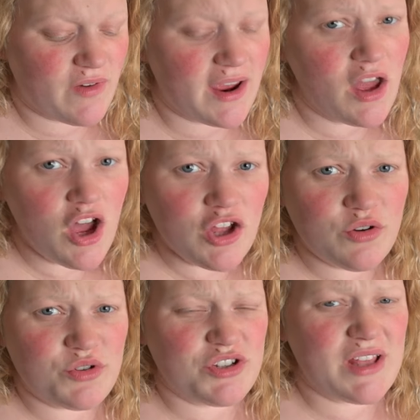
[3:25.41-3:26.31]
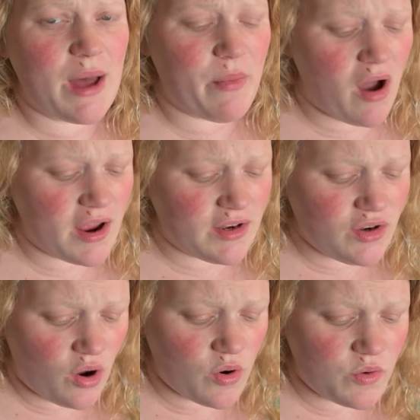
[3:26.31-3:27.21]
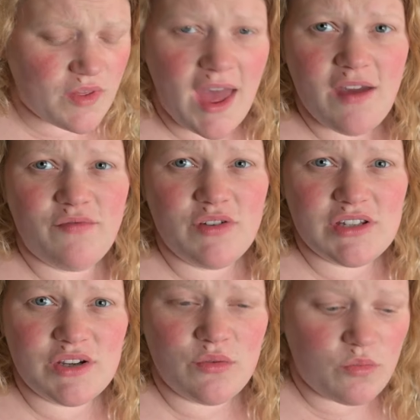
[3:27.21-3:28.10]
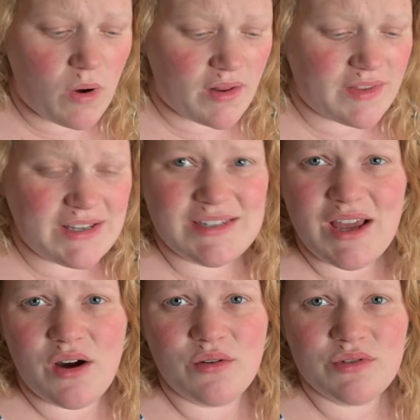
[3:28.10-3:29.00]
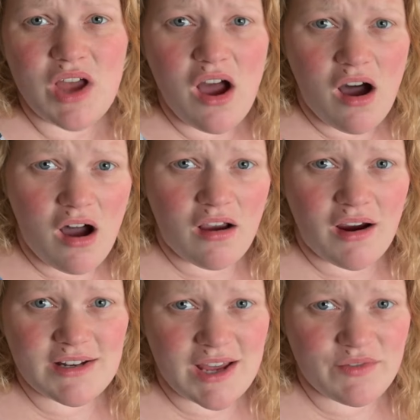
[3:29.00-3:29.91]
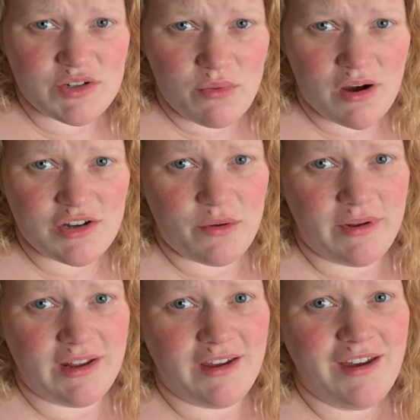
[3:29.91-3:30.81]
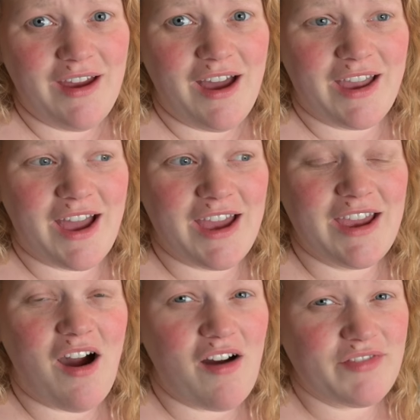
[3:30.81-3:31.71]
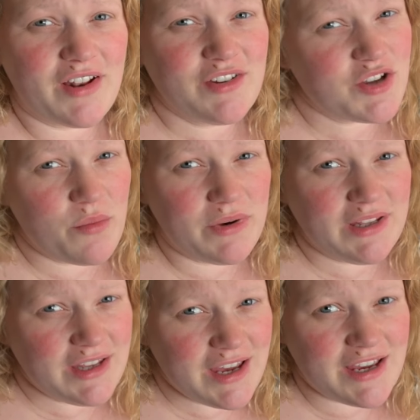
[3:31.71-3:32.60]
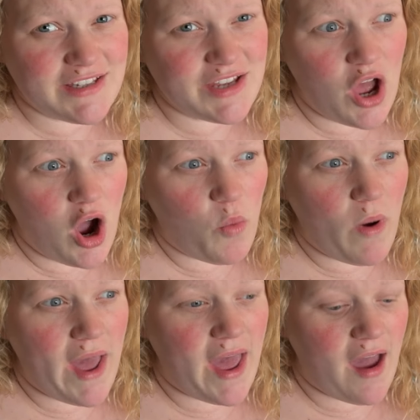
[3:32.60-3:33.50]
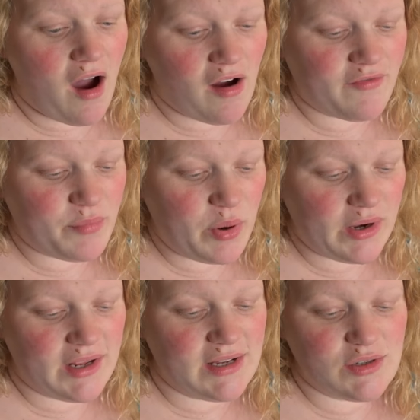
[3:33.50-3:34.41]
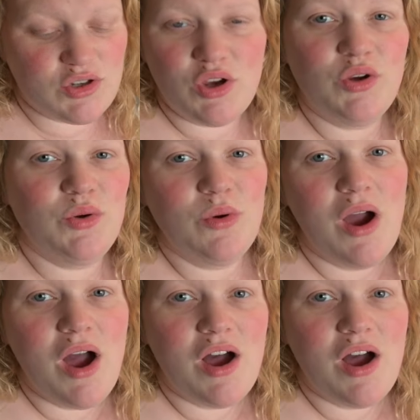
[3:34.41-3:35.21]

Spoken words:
rate. Not just that, but I know that every single one of these cells are going to have a tomato in it. Okay, I've done so many years where I've put it into